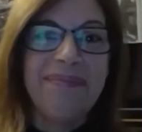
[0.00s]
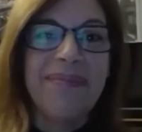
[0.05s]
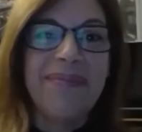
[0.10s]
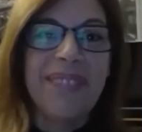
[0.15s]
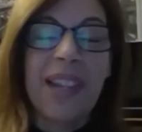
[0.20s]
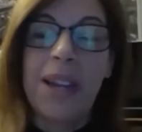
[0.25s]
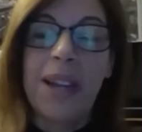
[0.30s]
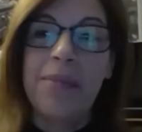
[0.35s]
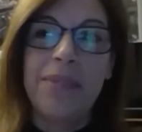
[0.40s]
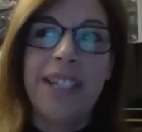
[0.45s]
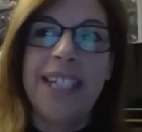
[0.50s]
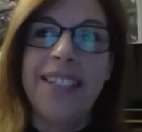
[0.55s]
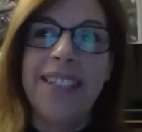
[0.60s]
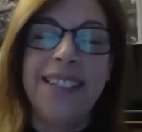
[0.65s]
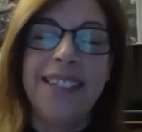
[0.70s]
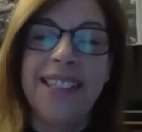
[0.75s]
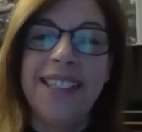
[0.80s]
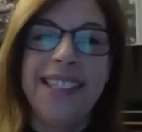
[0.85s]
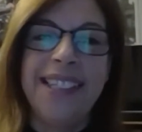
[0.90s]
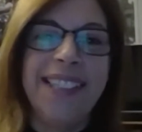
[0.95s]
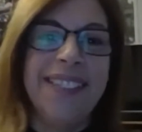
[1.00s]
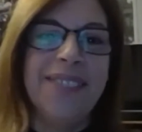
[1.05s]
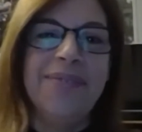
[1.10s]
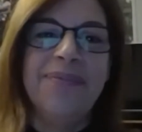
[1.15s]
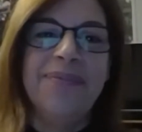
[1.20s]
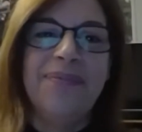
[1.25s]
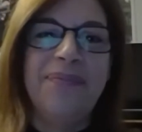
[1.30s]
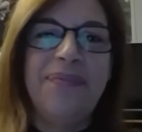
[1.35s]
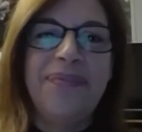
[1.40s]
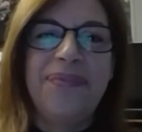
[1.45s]
I'm glad I did.
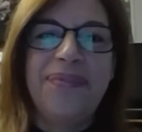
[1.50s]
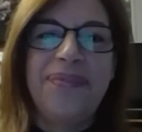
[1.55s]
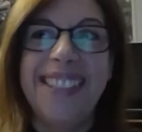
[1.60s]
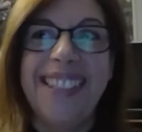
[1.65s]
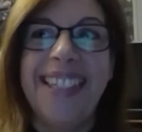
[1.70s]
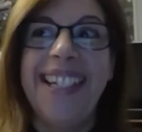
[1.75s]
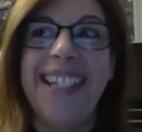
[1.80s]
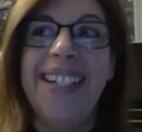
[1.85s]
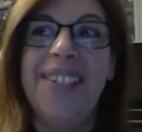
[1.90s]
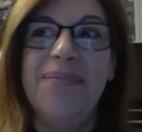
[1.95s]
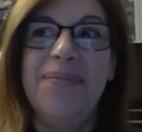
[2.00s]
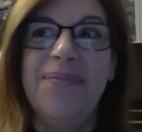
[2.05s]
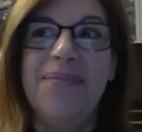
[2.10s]
Yeah,